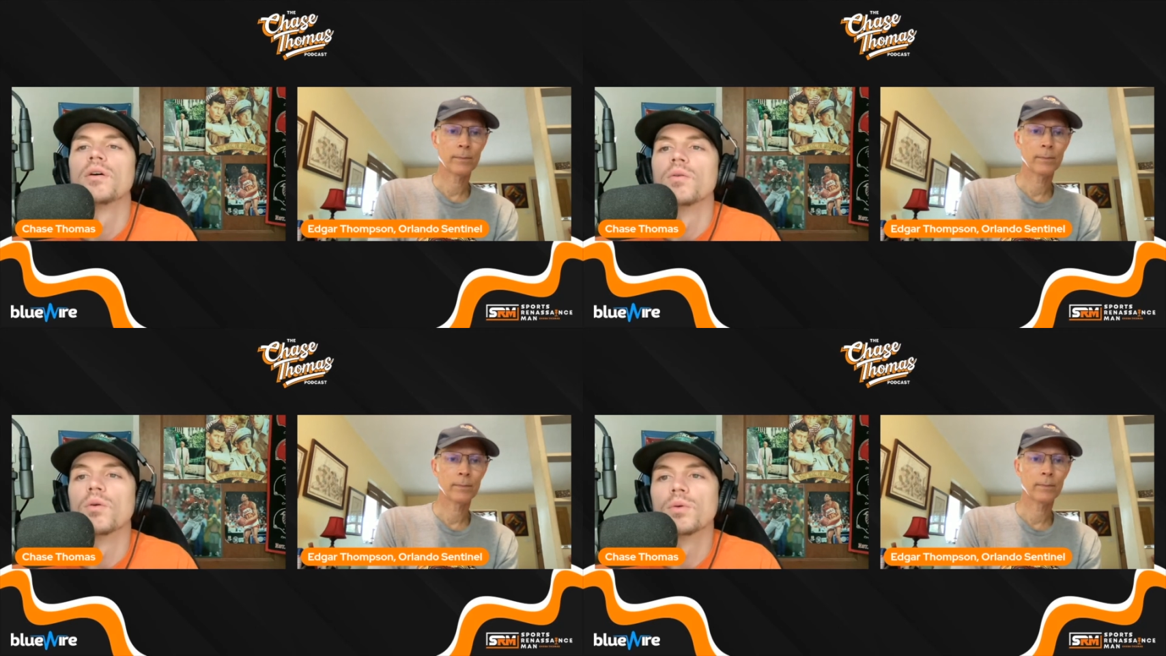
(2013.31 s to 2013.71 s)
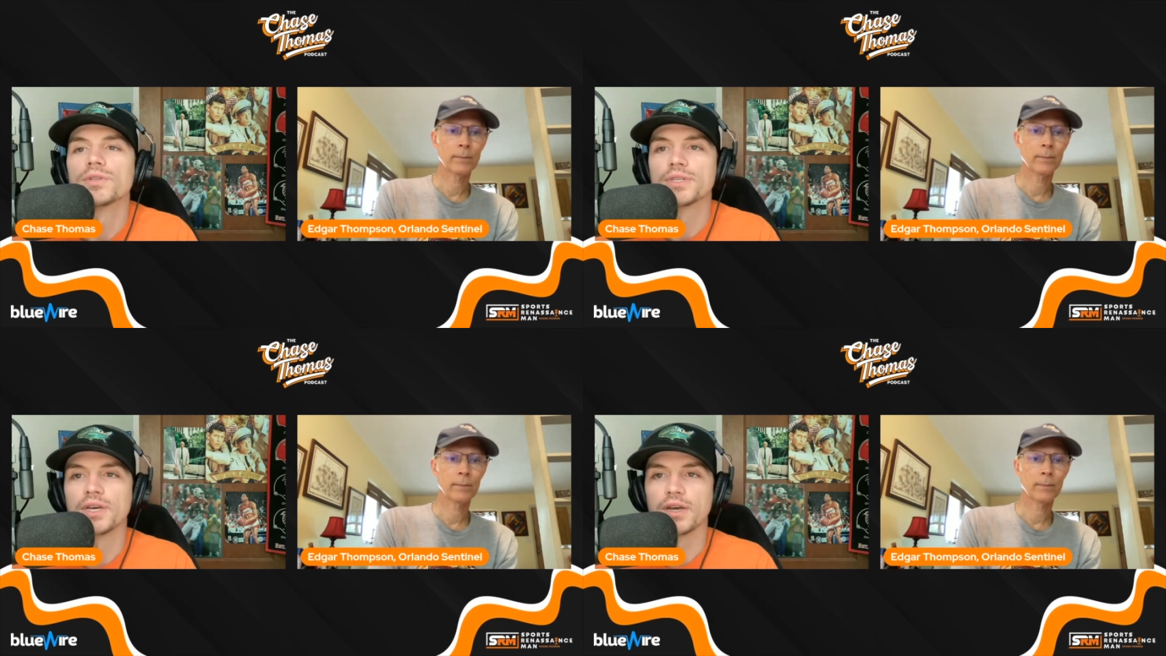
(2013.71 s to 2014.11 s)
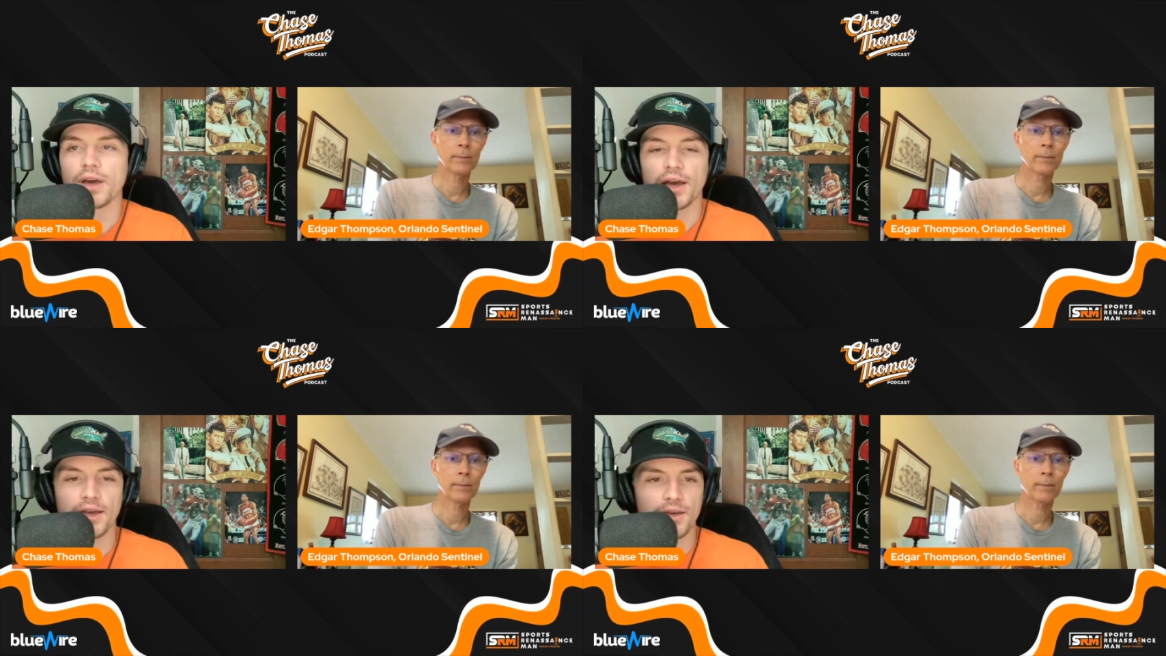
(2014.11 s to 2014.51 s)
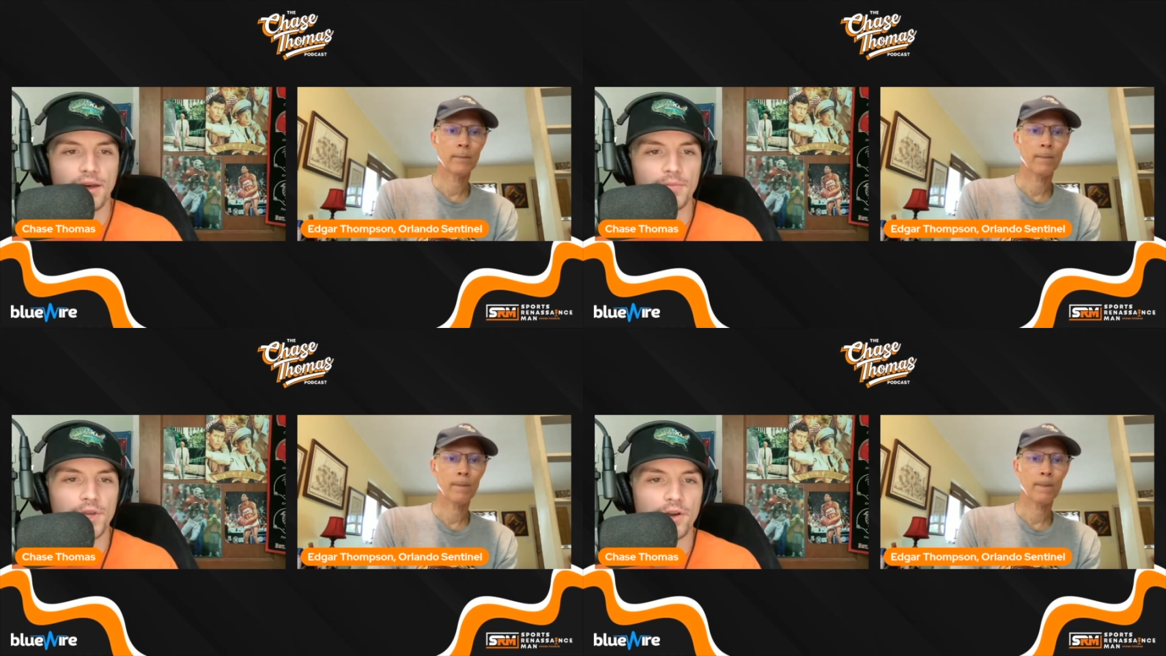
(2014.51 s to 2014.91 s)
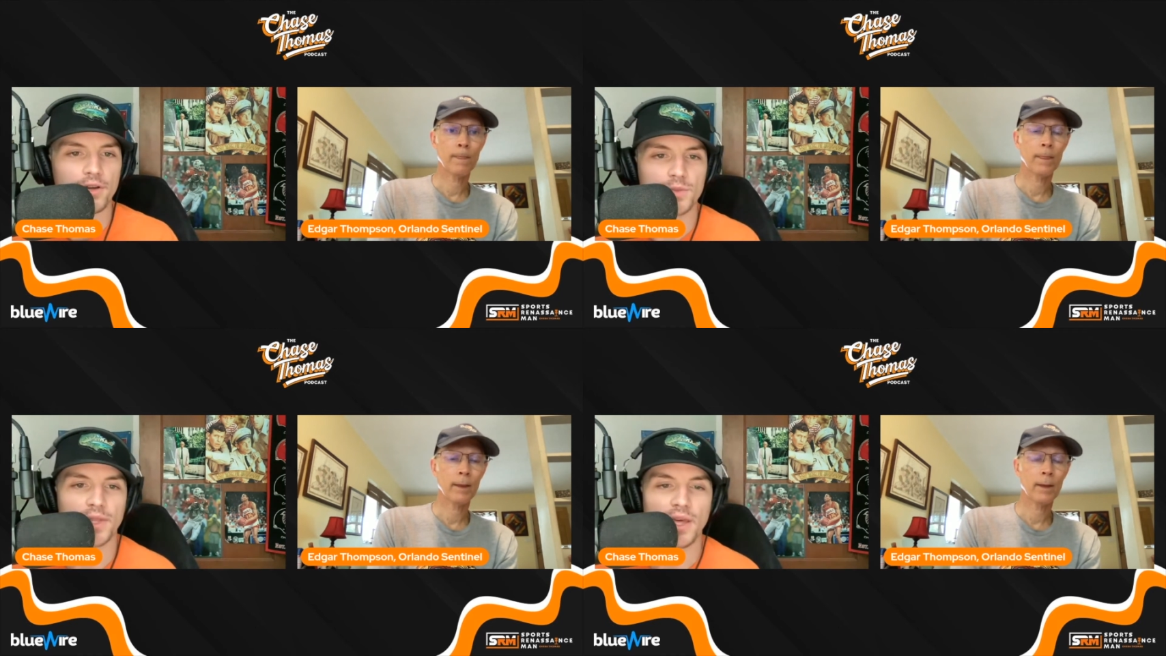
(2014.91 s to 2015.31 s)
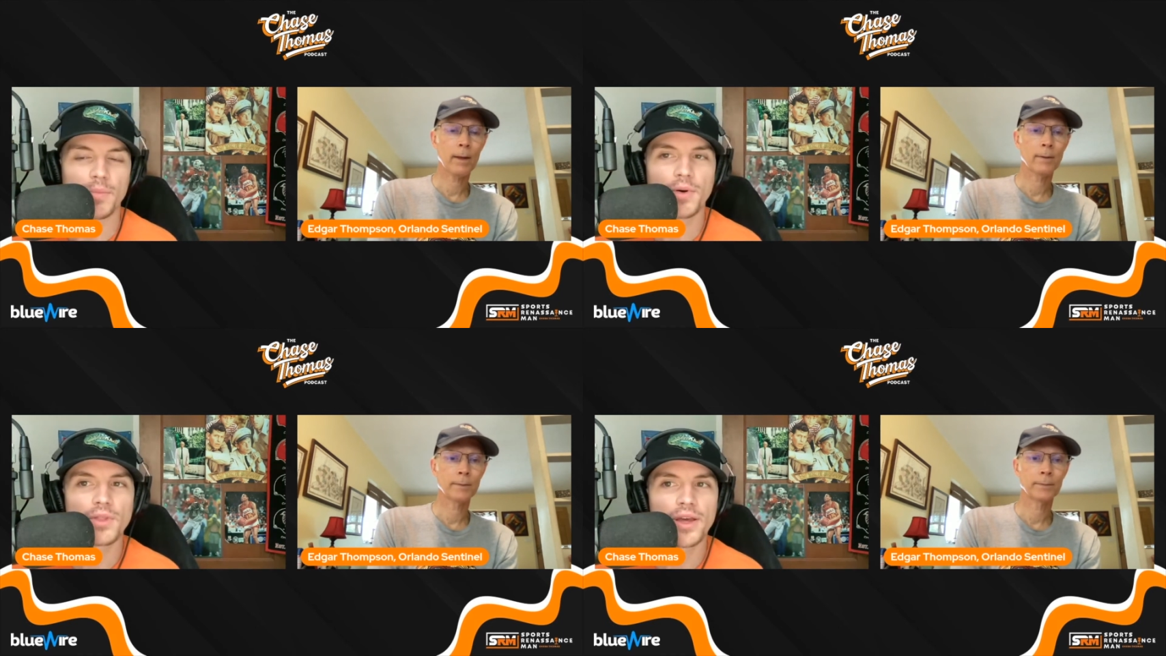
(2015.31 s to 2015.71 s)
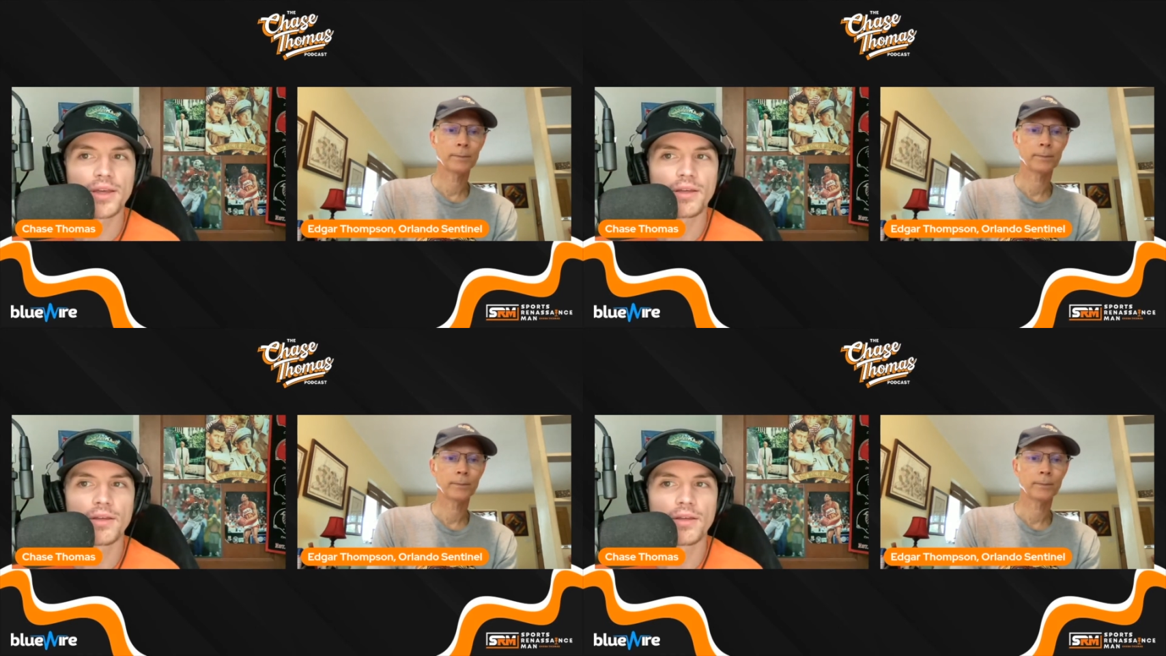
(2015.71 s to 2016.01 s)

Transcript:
Speaker 1: Well, we'll see. I I'm curious about that, but like